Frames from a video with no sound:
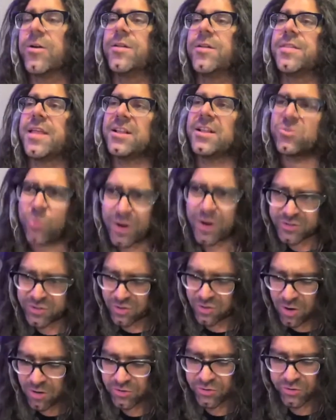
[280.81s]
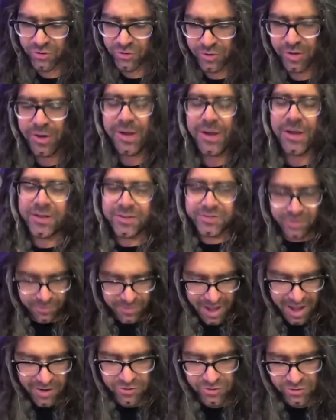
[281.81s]
And that's why songs are
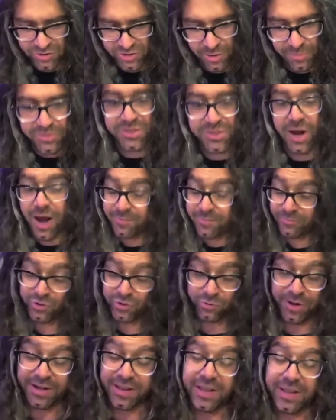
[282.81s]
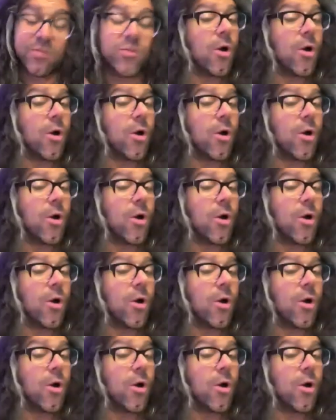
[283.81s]
sometimes shrinking.